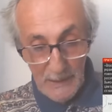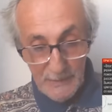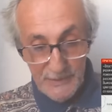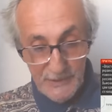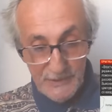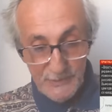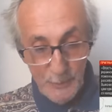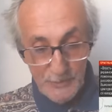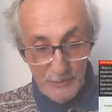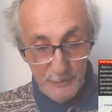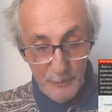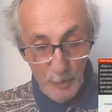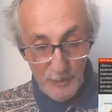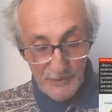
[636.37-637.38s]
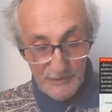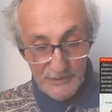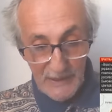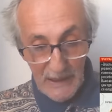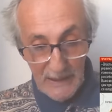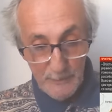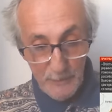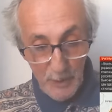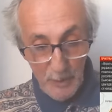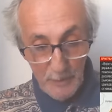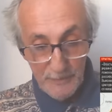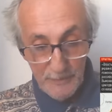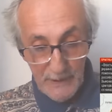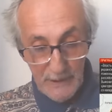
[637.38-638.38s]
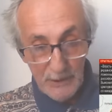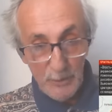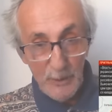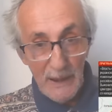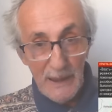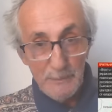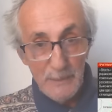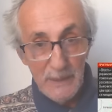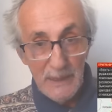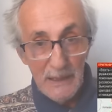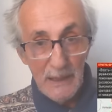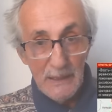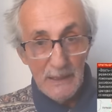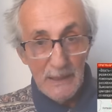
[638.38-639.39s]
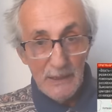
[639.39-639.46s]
This was, of course, a time of Crimea